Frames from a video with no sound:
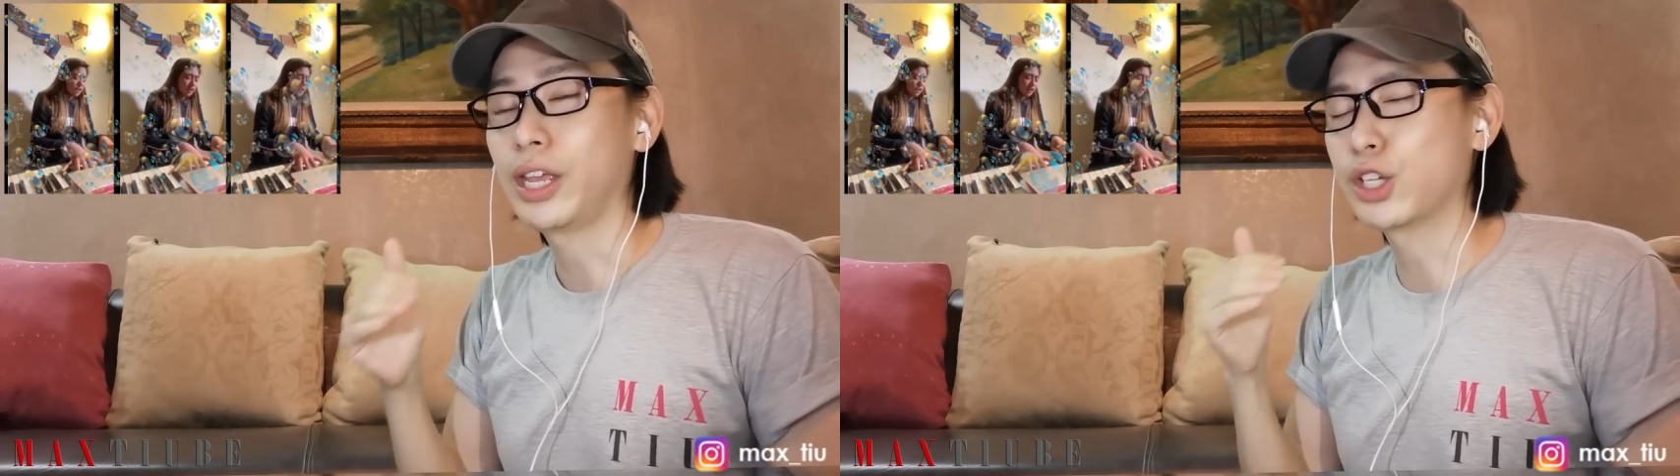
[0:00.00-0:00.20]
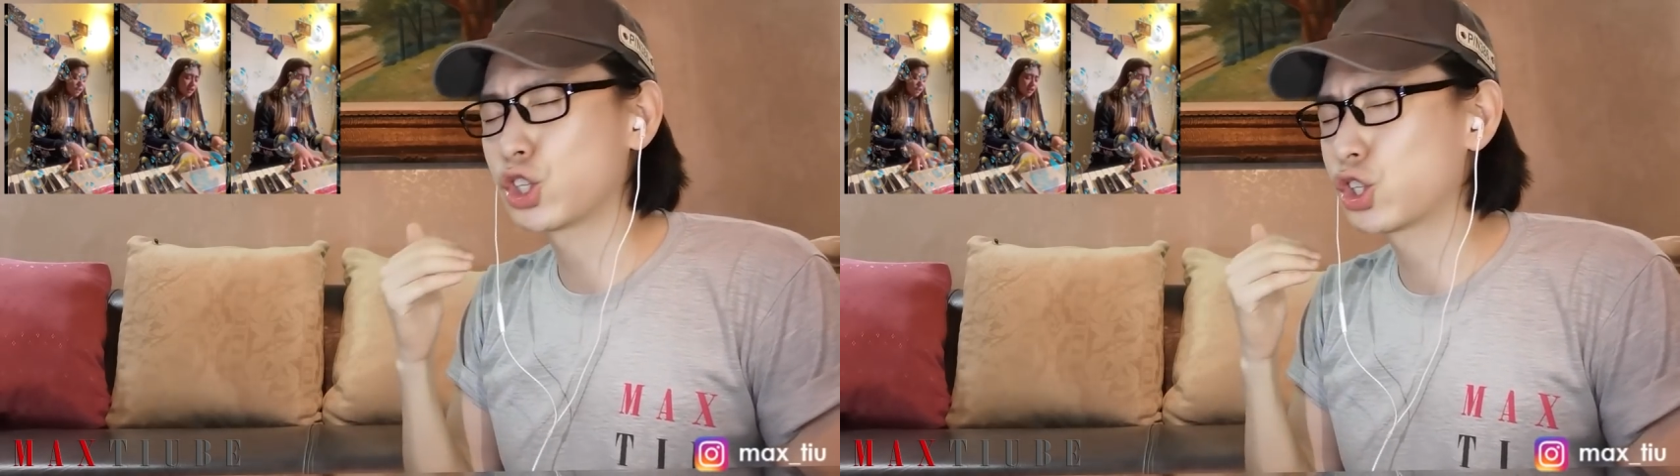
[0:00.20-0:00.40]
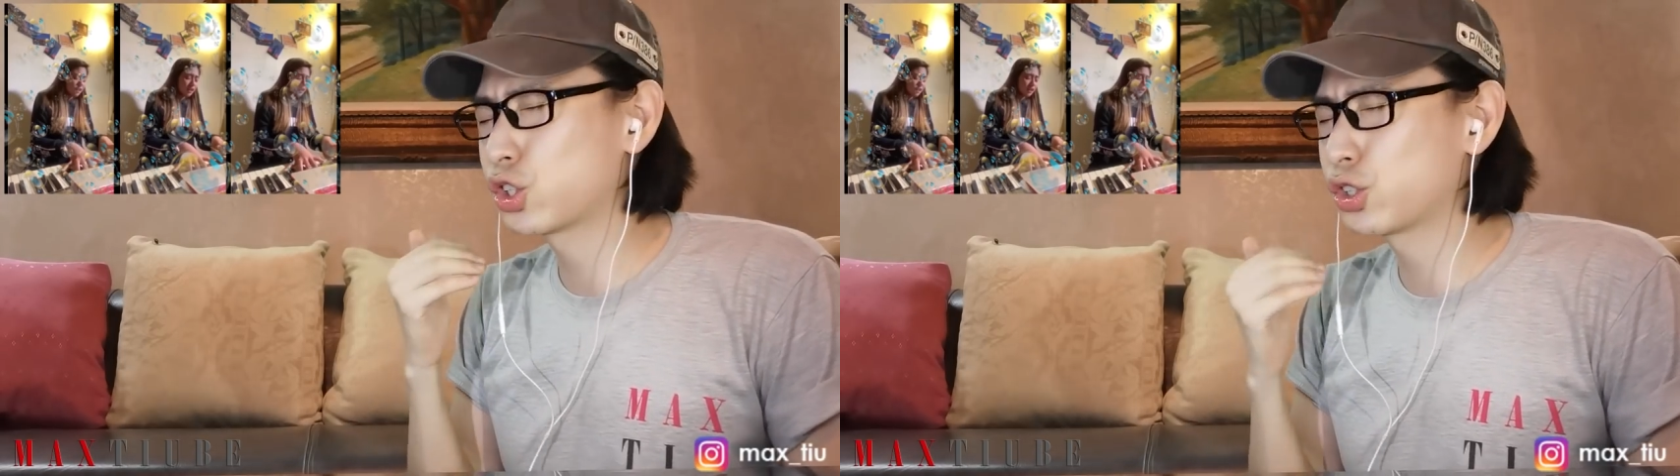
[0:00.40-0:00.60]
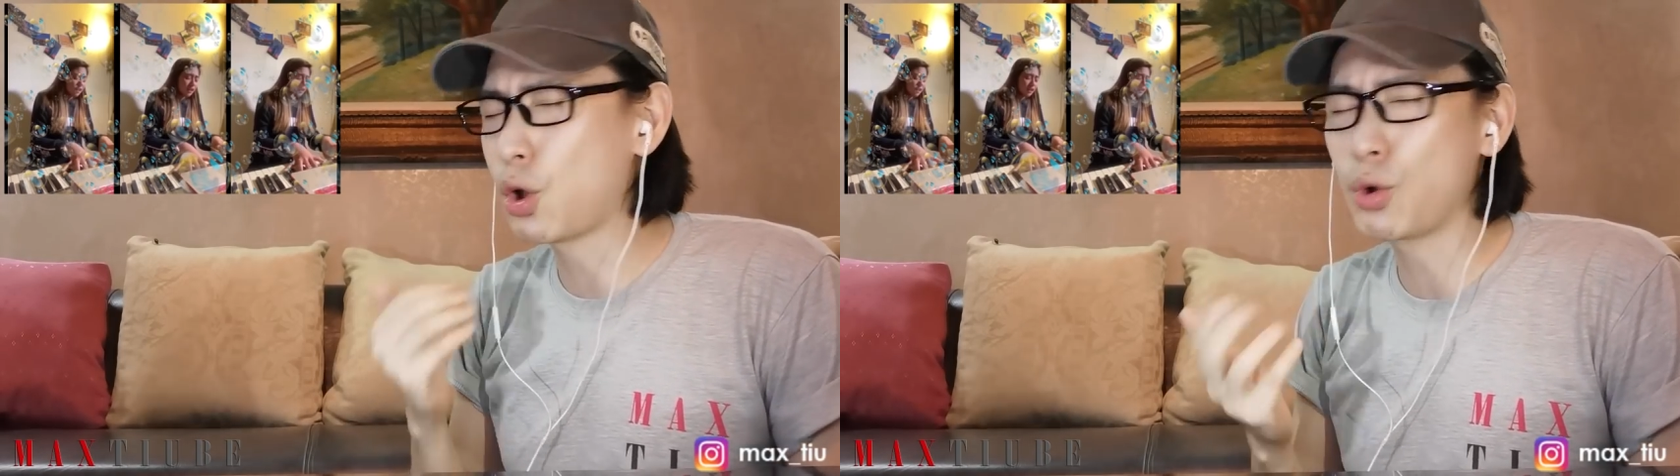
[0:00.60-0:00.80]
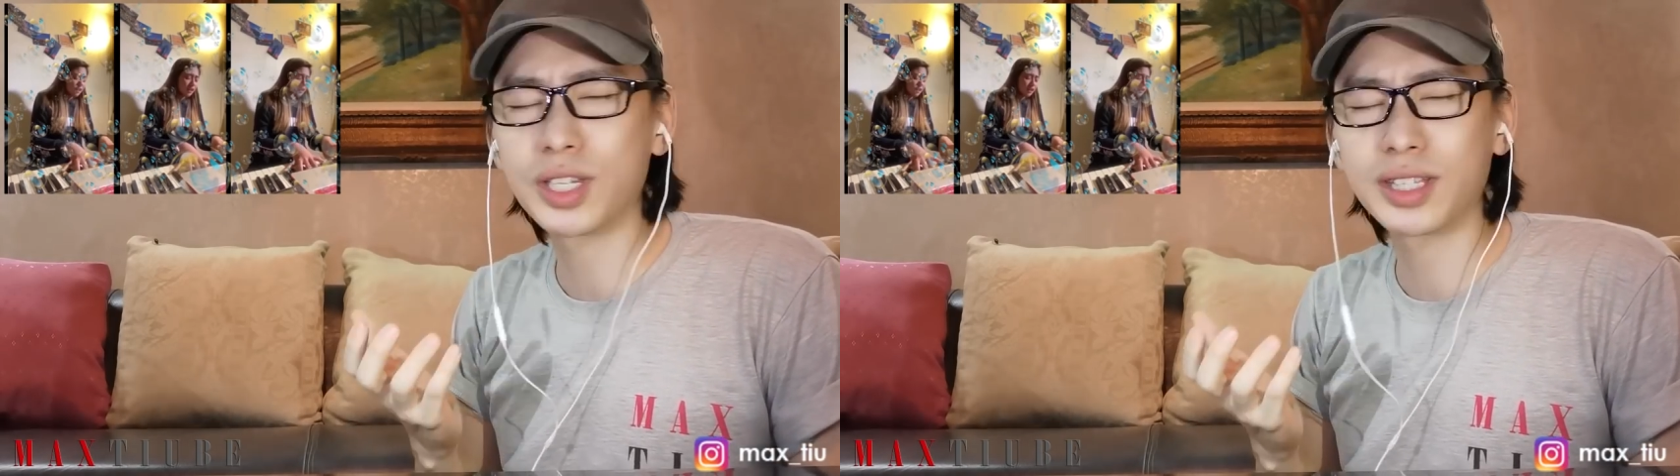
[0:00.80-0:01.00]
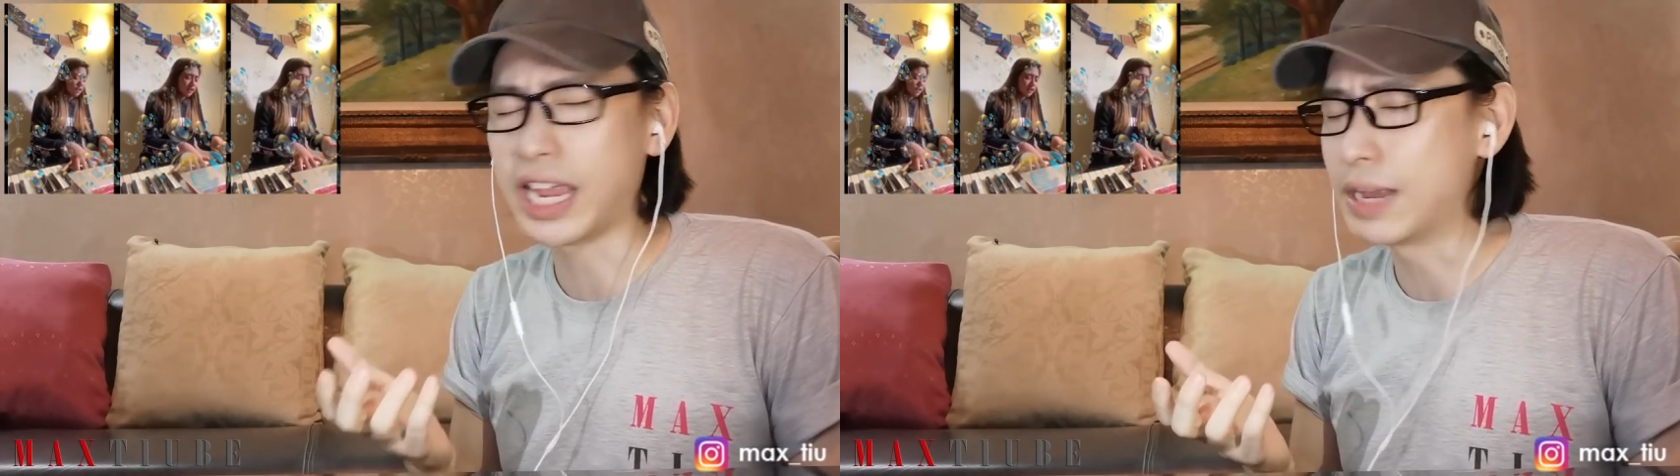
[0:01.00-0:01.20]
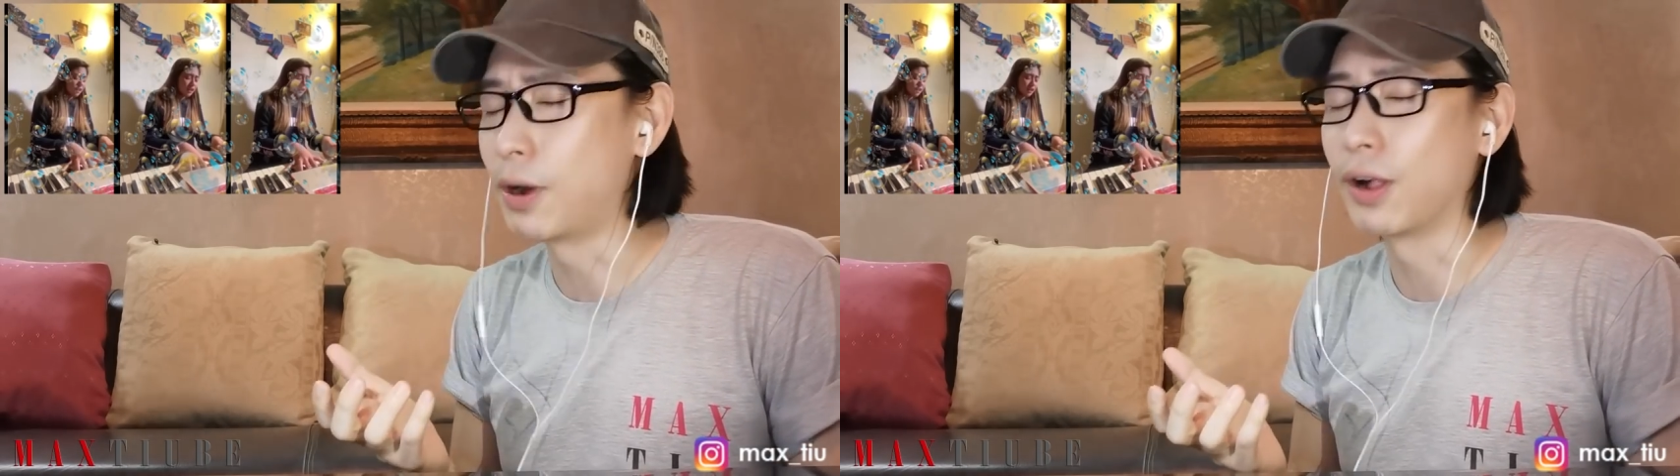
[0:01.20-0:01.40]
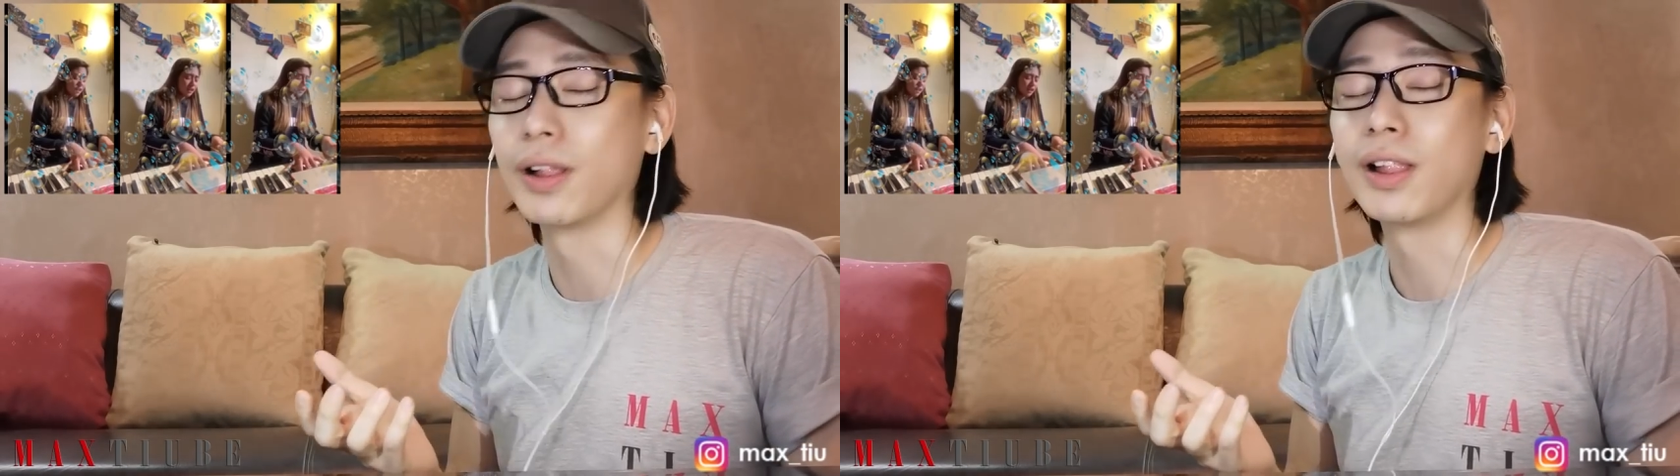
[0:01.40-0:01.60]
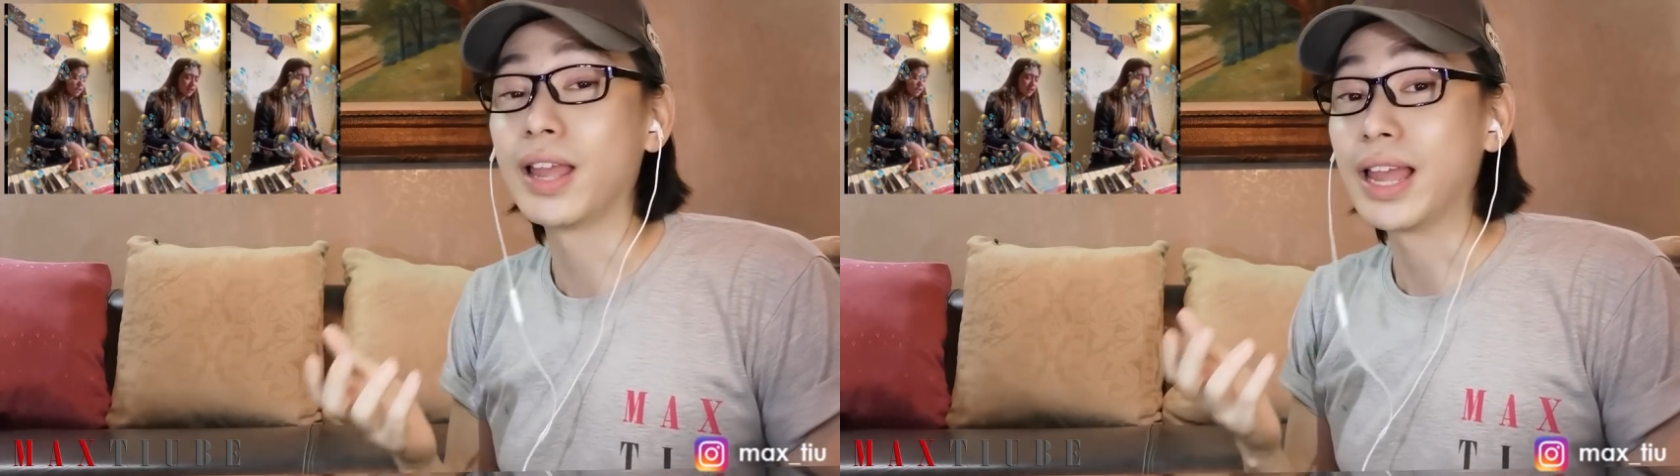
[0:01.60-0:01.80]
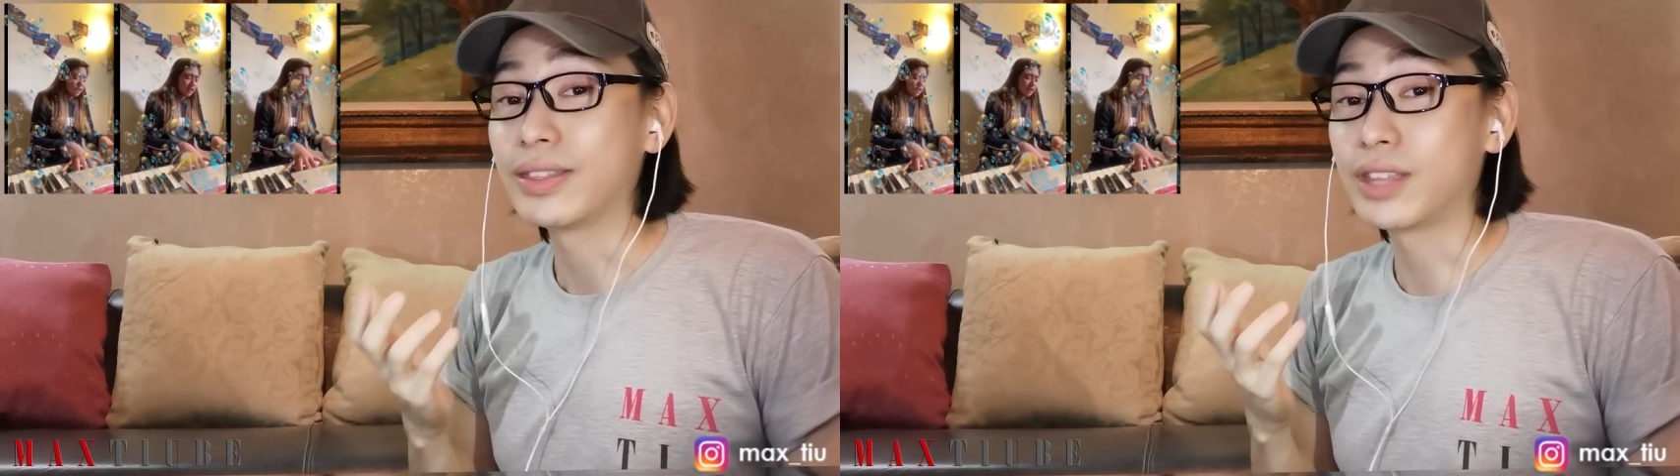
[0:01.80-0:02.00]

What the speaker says: is so stable,